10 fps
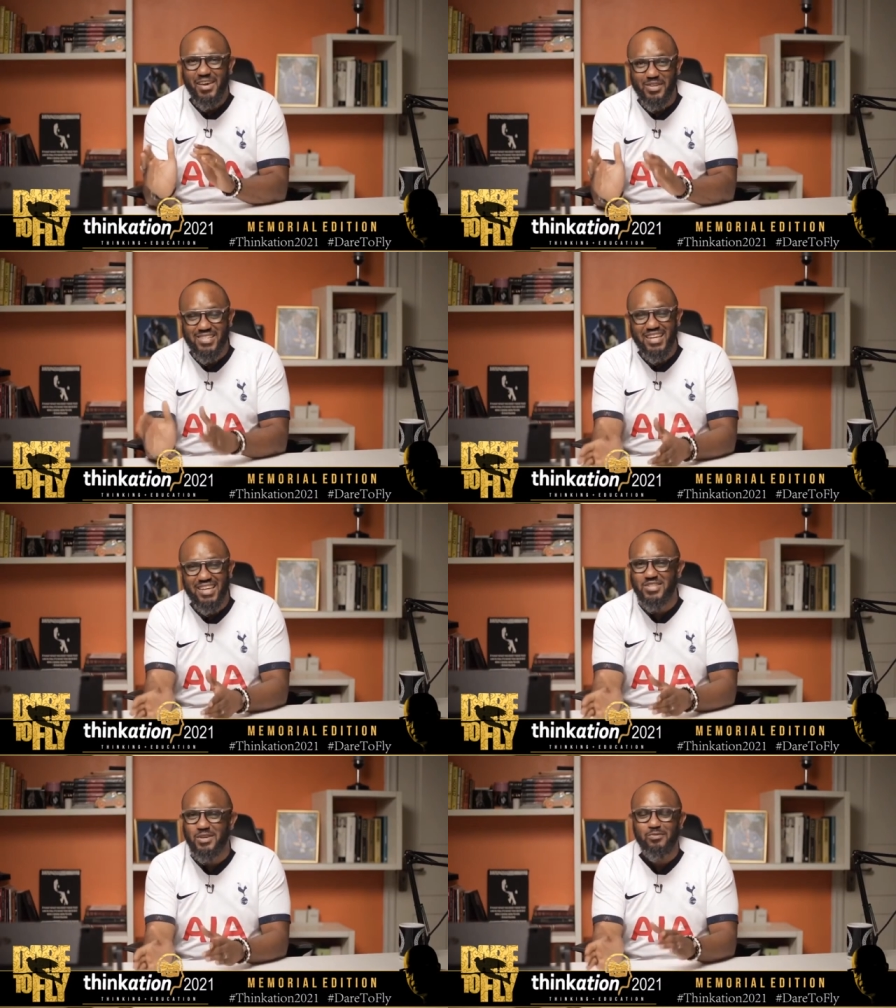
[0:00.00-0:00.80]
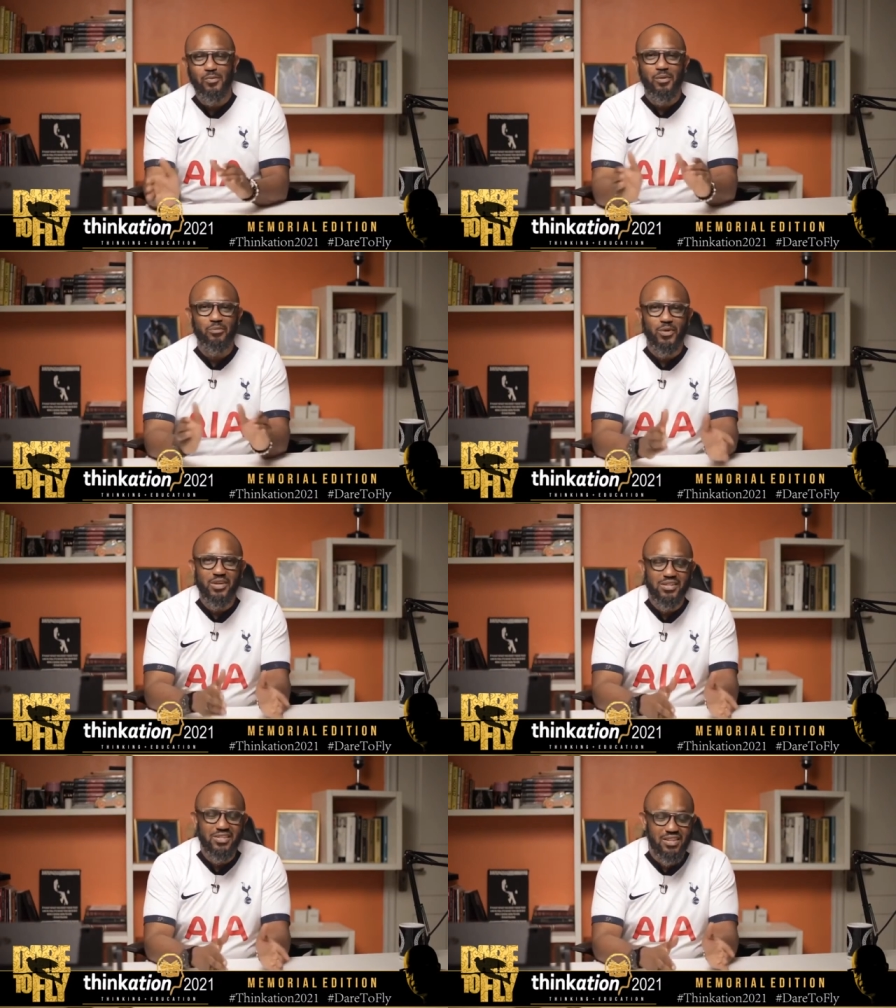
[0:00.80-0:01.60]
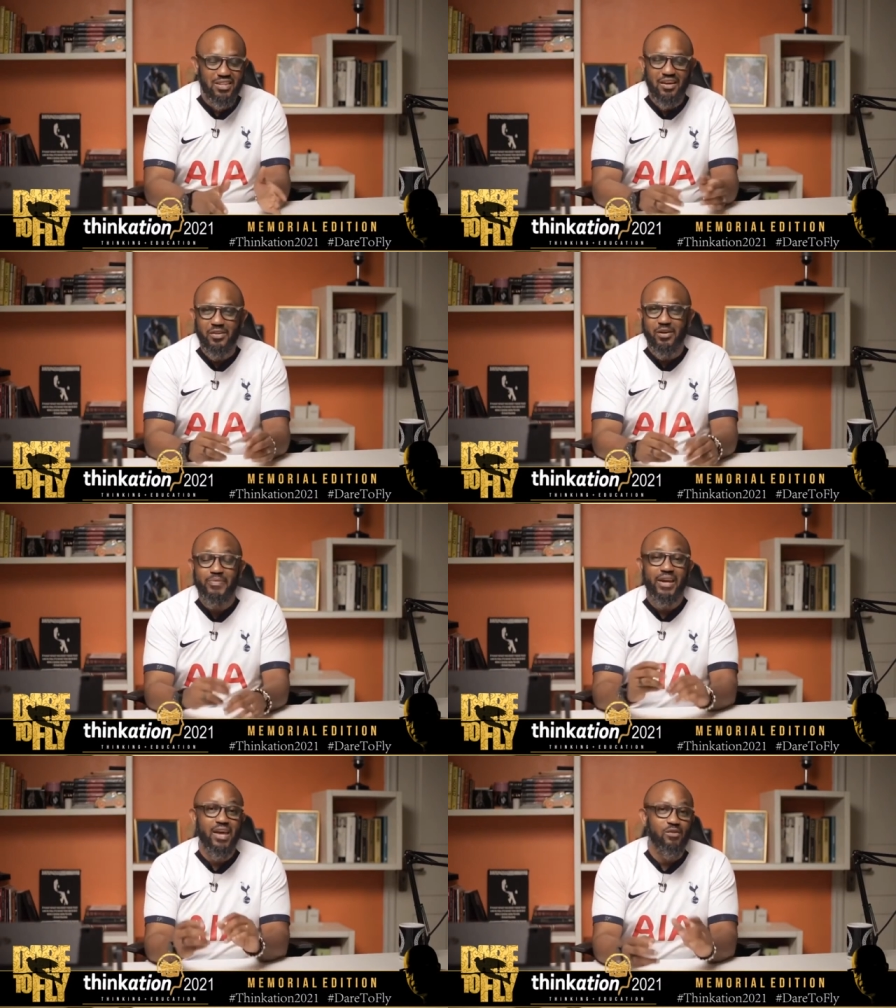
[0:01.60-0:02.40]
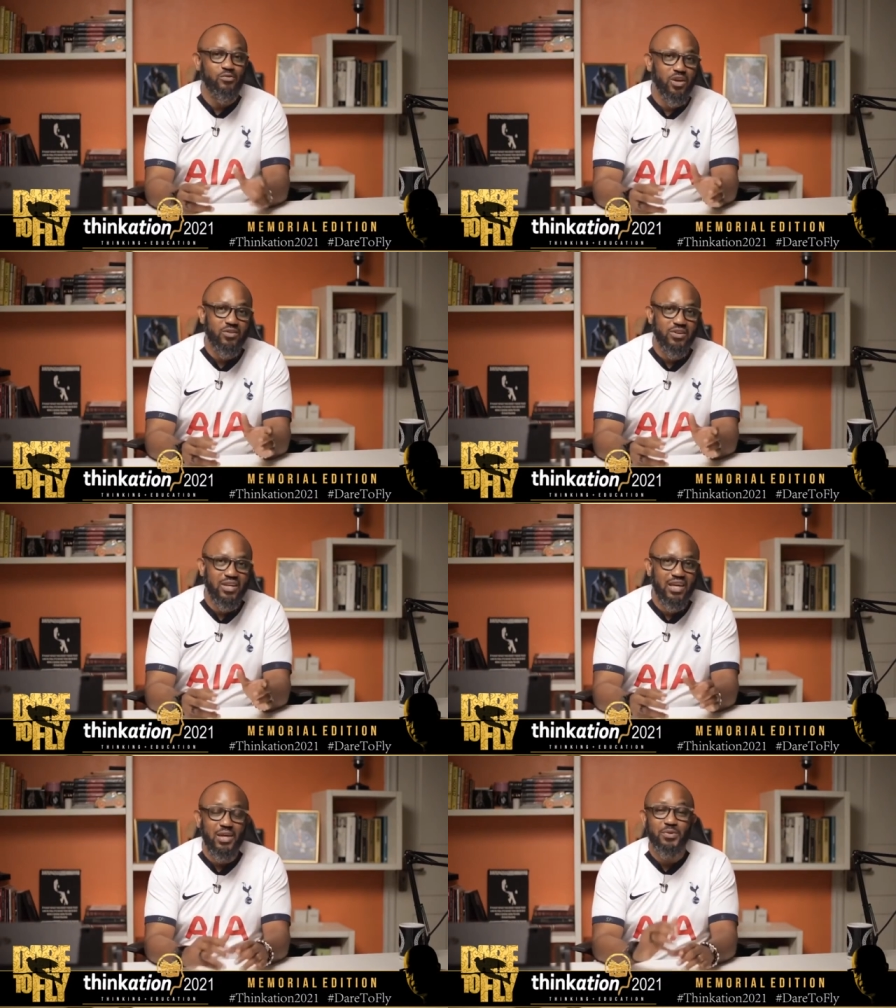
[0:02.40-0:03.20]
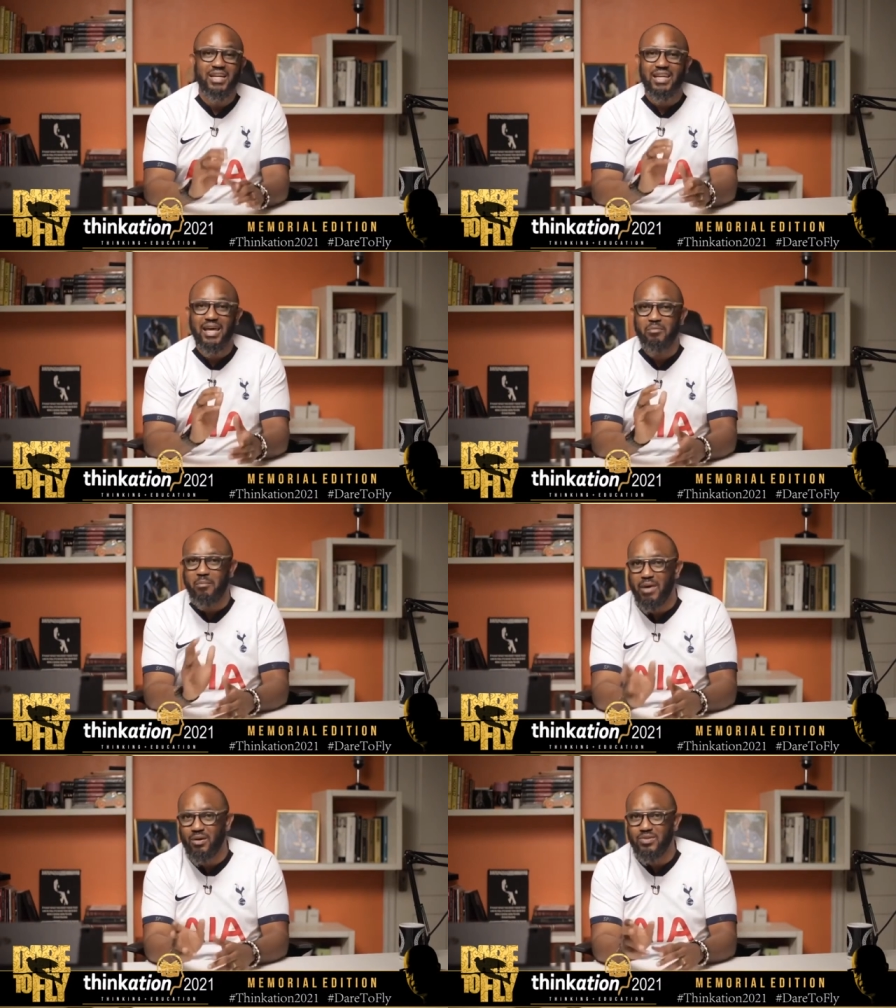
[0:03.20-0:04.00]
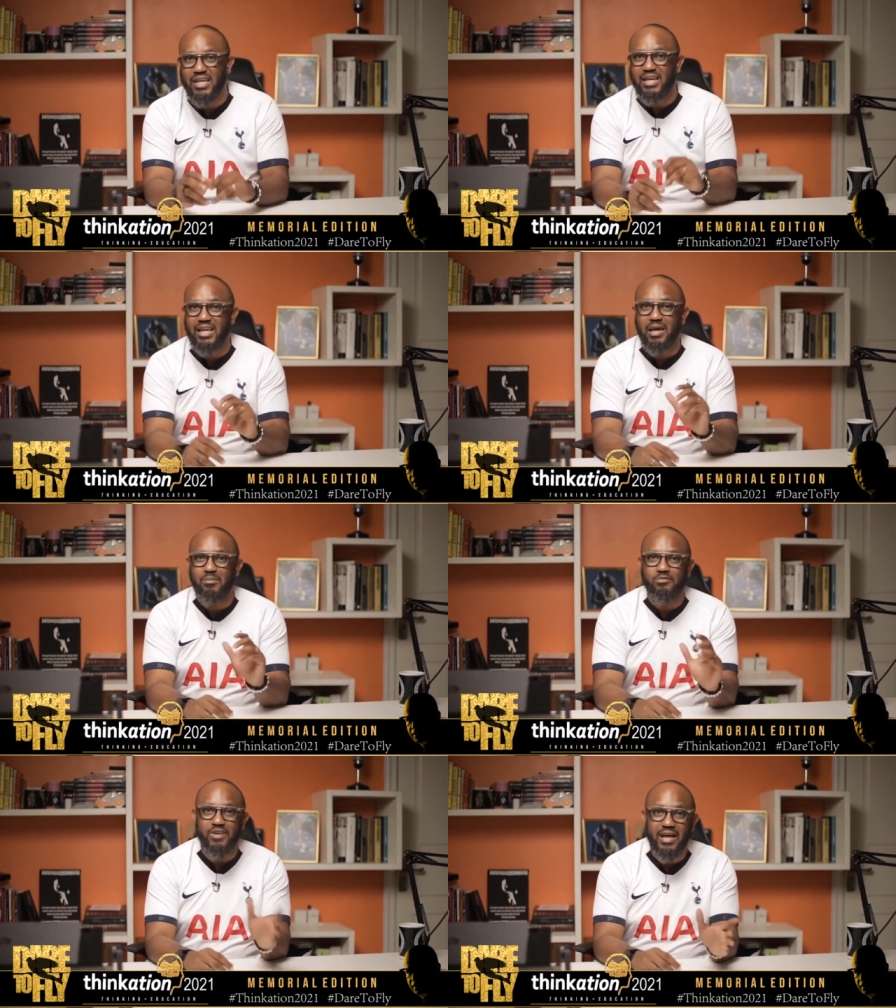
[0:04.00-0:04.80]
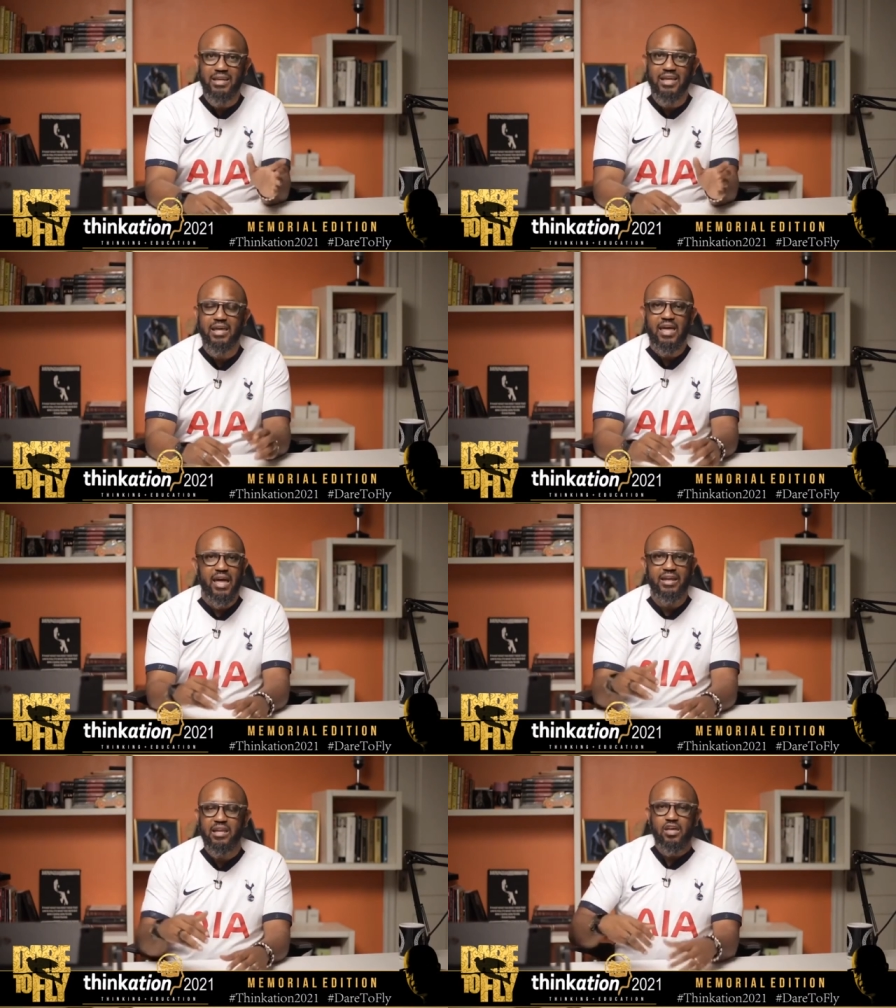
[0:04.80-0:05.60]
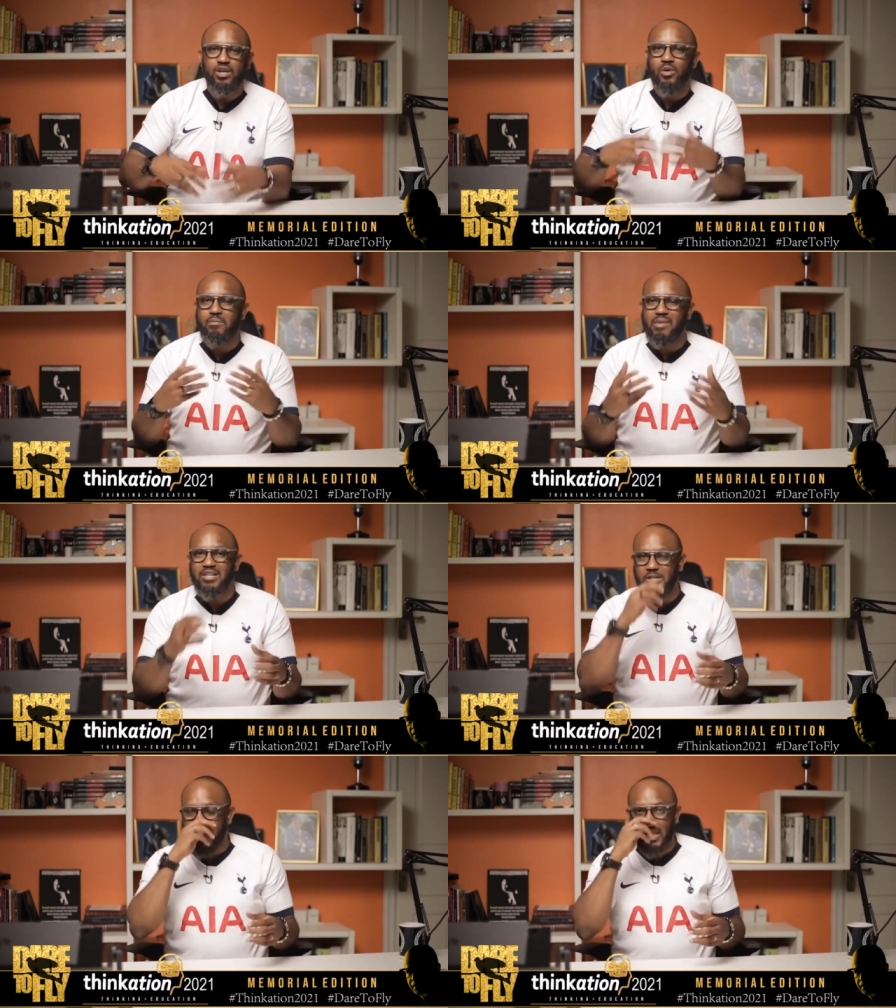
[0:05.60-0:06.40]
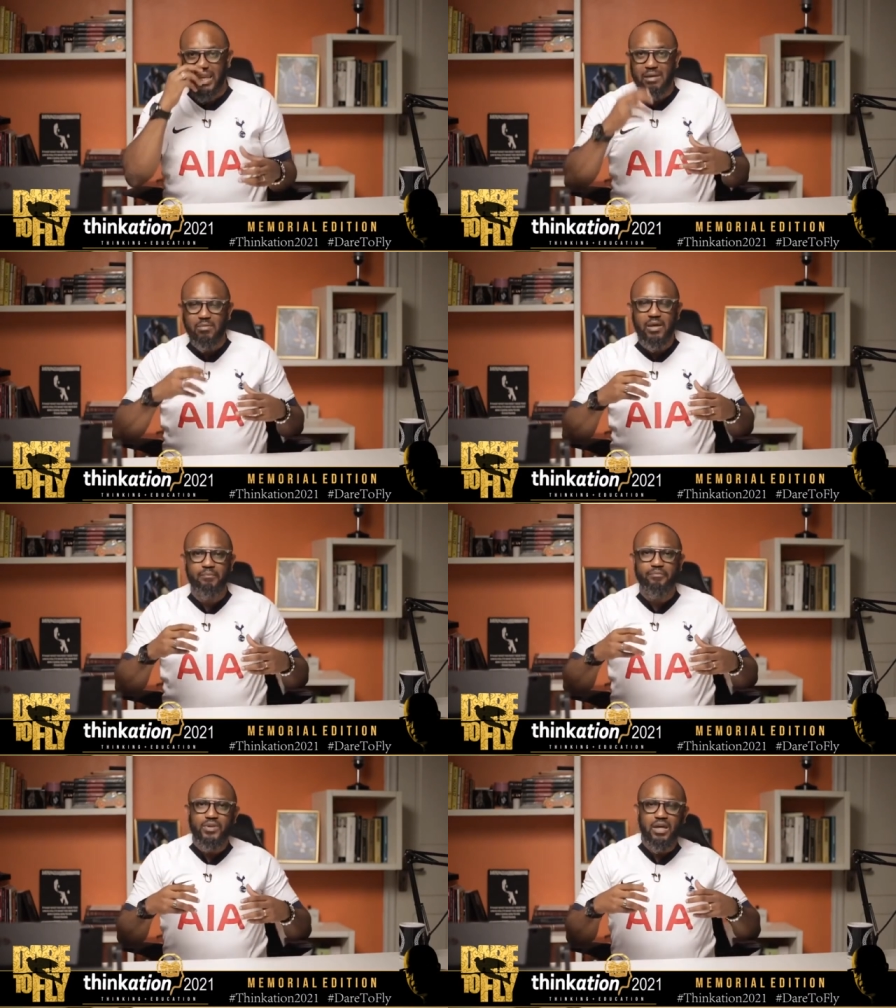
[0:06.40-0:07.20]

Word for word: He was taking sheep from one point to the other. Then every other day, he would climb a mountain, climb a valley. And, you know, imagine climbing,